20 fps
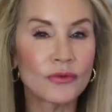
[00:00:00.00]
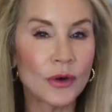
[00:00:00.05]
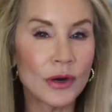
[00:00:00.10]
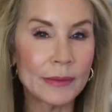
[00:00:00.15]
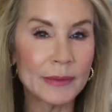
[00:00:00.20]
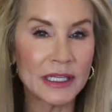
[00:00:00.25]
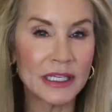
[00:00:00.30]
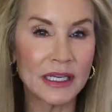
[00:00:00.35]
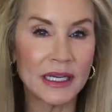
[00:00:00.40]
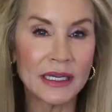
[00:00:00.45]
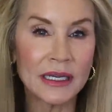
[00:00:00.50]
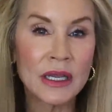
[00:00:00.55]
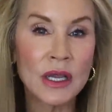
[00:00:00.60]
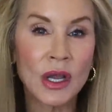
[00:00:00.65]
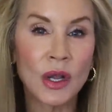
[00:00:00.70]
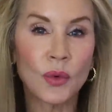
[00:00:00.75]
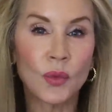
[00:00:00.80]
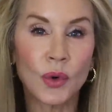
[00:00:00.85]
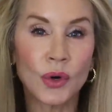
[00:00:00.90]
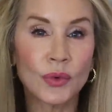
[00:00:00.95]
formula
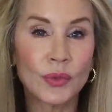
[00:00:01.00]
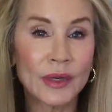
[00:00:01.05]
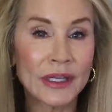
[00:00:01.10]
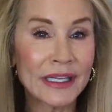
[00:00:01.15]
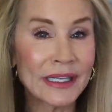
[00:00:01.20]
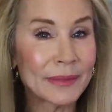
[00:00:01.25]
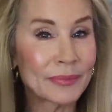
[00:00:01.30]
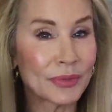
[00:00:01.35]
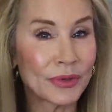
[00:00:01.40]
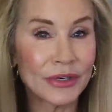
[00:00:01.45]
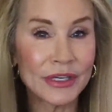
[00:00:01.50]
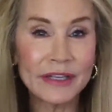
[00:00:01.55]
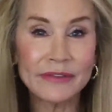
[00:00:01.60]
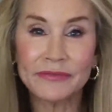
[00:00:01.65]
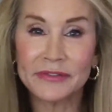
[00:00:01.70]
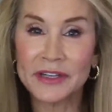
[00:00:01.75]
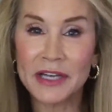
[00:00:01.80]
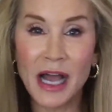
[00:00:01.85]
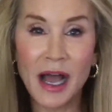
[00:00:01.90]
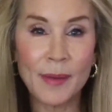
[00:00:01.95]
were really pretty
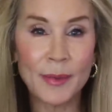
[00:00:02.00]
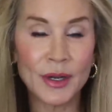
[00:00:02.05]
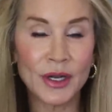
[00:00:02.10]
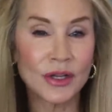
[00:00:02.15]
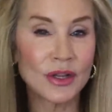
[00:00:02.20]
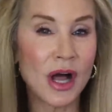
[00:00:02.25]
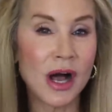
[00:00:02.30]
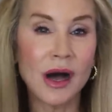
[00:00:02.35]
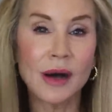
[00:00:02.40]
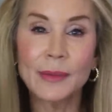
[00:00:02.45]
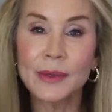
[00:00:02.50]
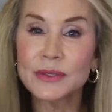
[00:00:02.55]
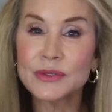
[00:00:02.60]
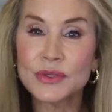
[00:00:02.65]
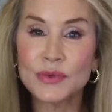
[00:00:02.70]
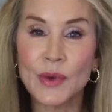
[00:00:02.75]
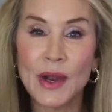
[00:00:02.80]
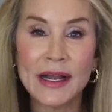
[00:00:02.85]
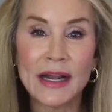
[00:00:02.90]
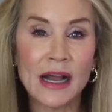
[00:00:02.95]
phenomenal
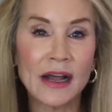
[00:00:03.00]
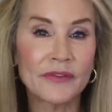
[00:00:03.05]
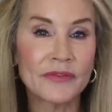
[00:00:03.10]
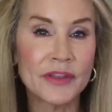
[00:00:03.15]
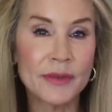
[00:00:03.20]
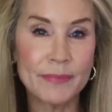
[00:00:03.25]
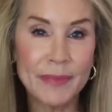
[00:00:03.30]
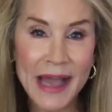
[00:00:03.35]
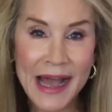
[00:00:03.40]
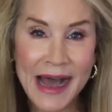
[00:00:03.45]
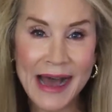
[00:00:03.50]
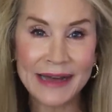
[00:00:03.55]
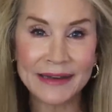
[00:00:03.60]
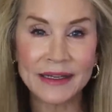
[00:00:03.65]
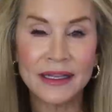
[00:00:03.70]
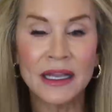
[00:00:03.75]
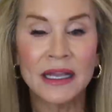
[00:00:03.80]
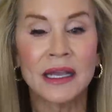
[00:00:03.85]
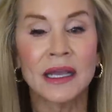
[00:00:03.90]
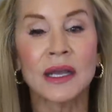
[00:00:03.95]
almost right off the bat.